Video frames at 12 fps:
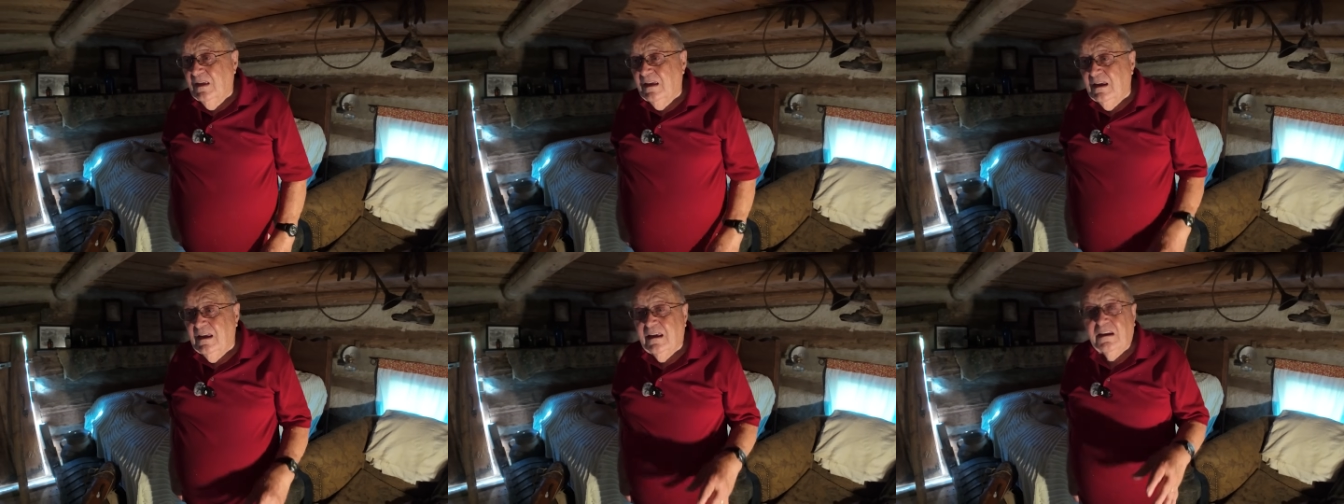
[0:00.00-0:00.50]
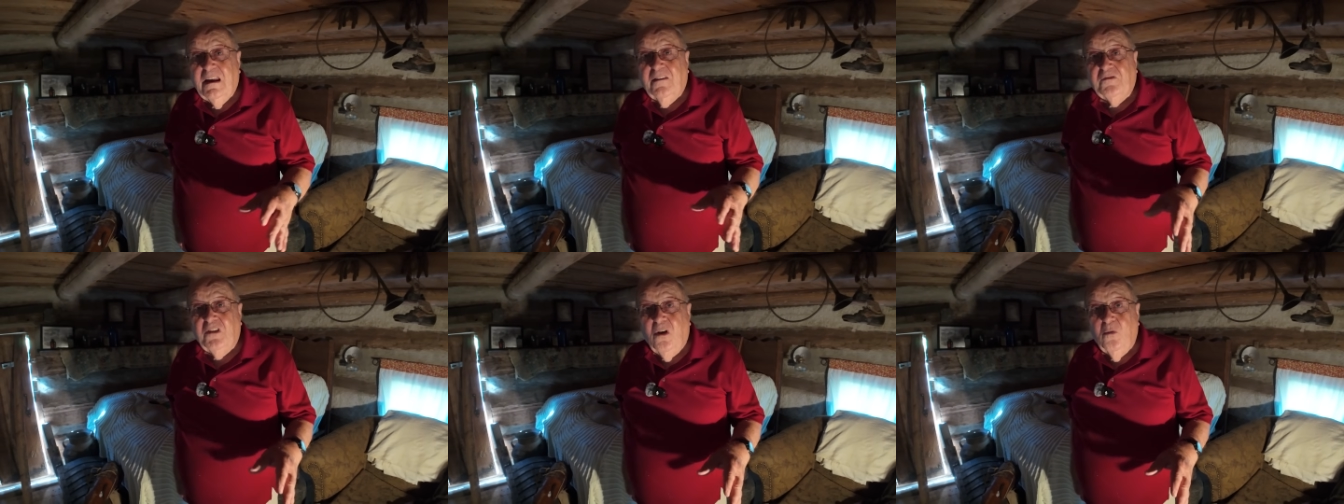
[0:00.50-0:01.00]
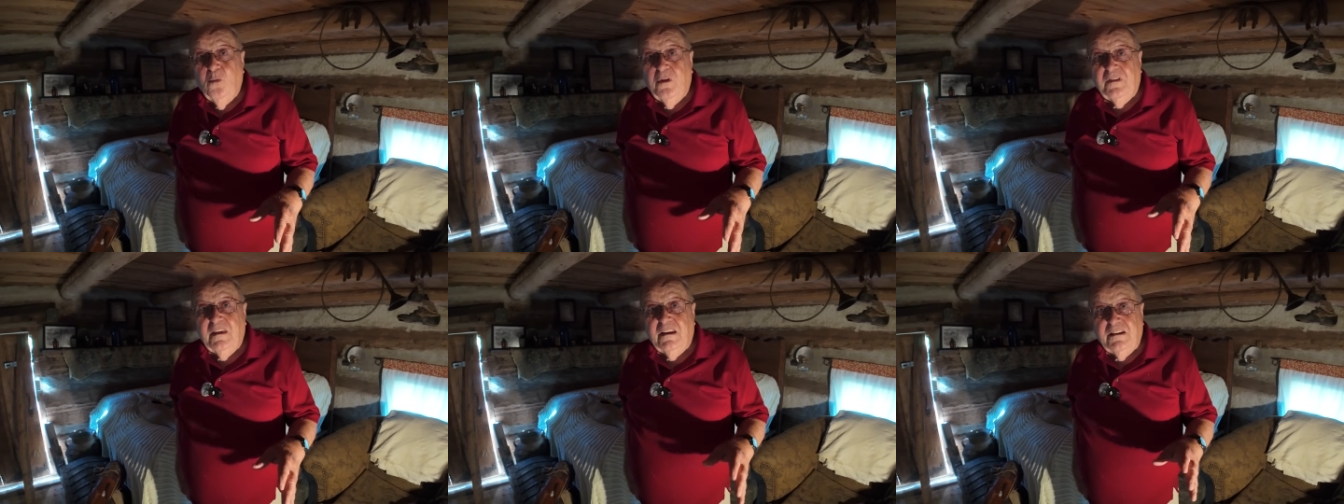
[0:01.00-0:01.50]
he had left home
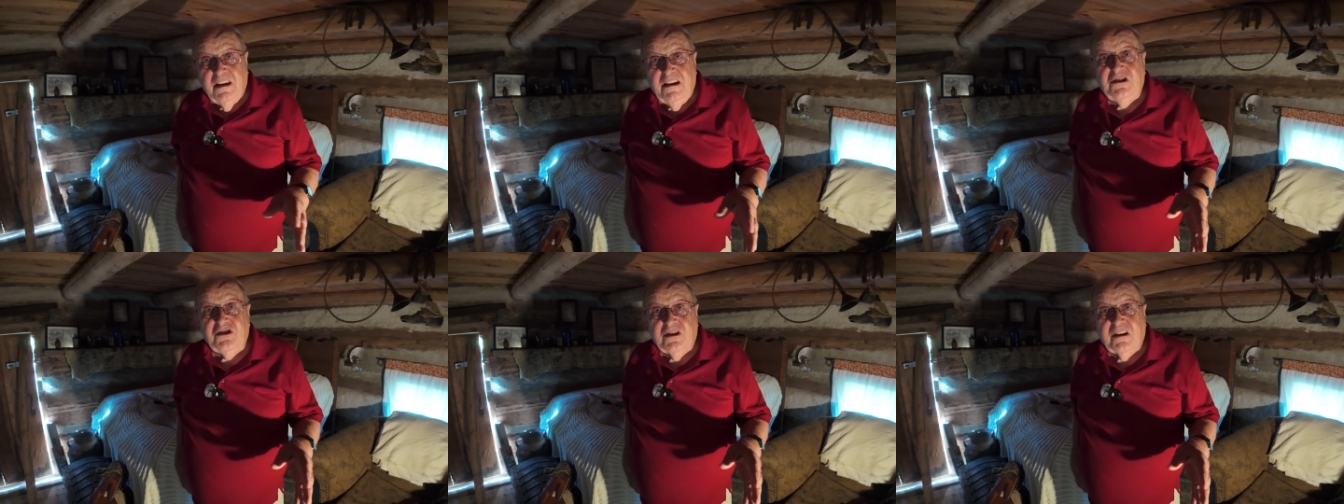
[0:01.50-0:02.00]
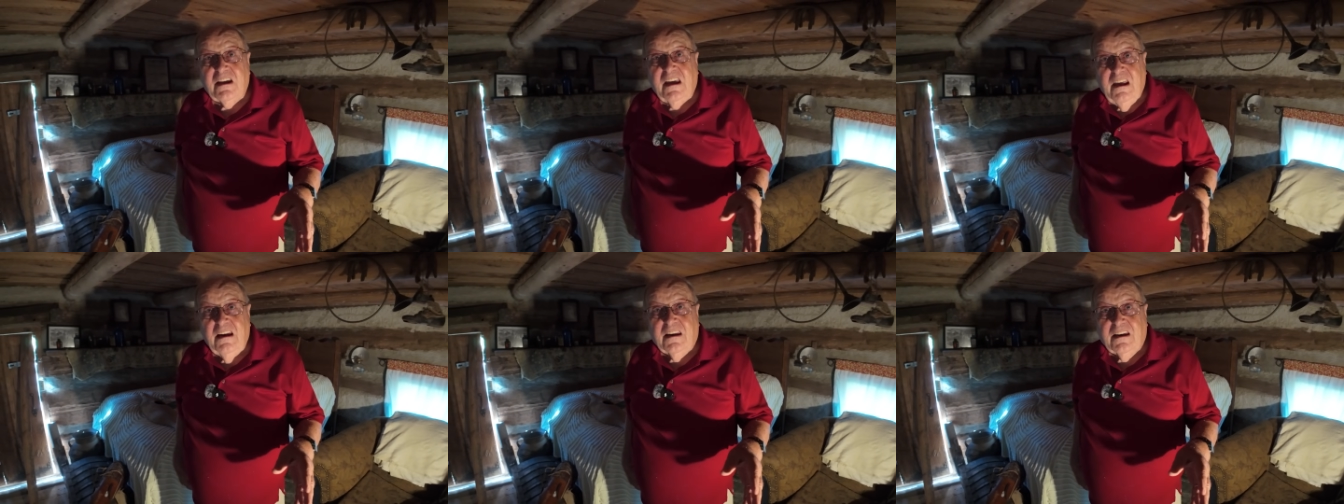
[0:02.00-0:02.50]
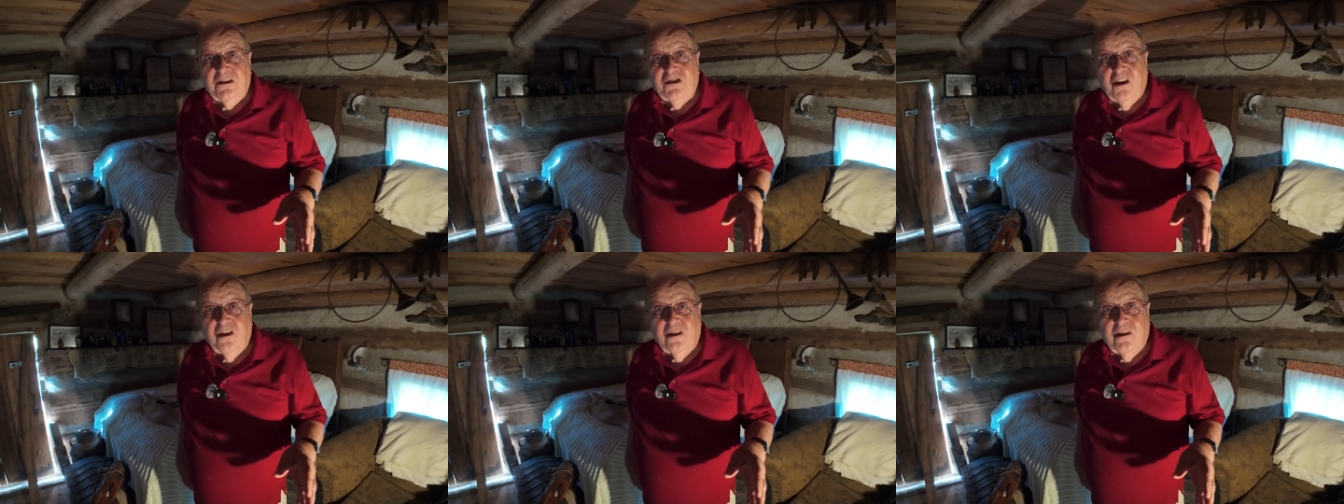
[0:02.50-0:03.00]
with the intention of killing
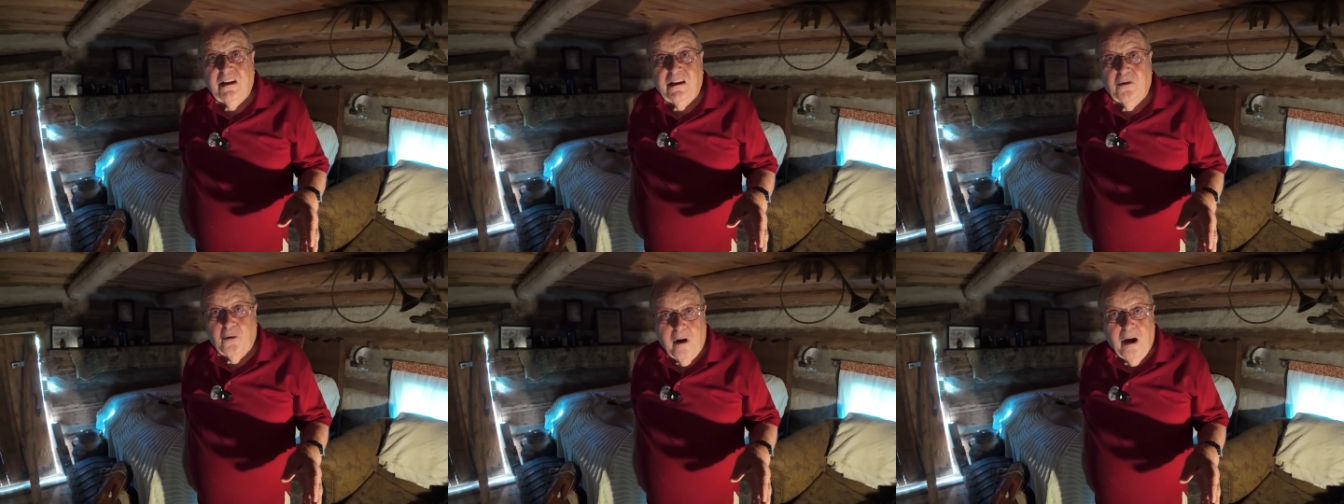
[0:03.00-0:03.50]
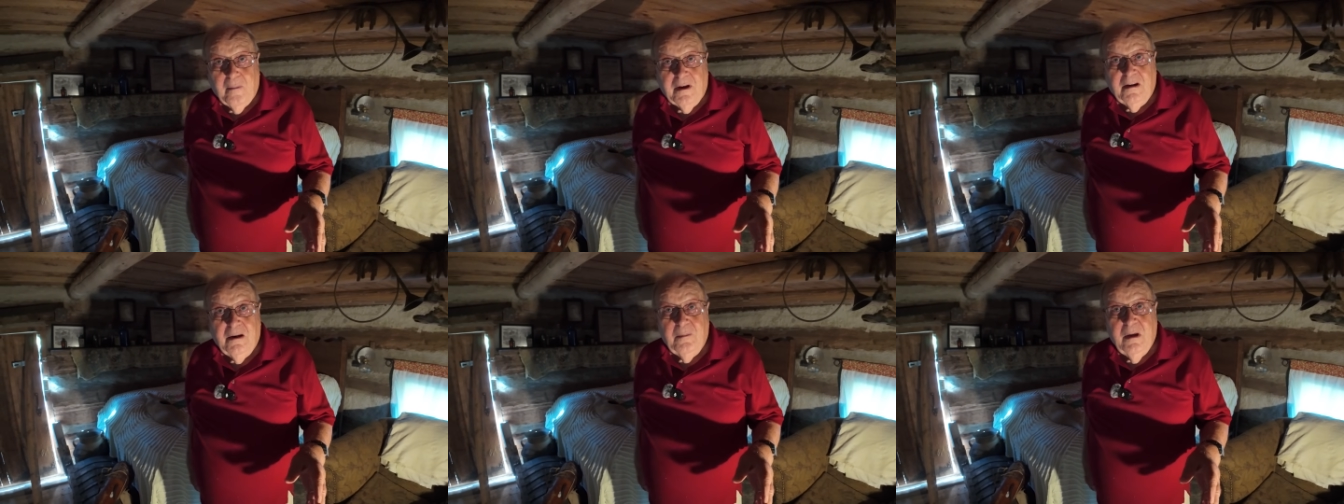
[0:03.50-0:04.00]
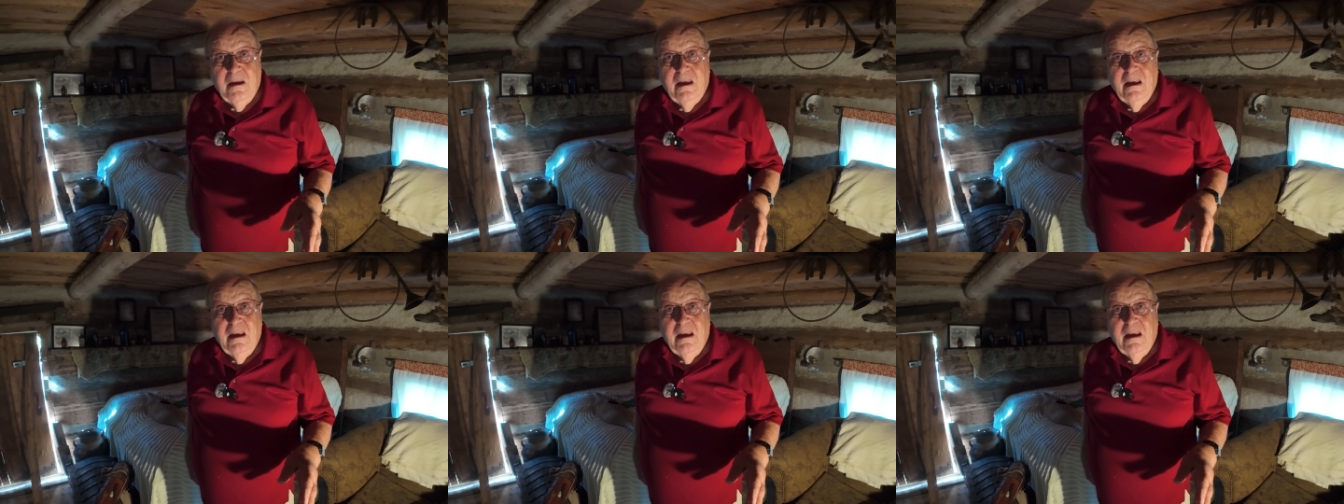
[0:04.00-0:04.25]
John and robbing him.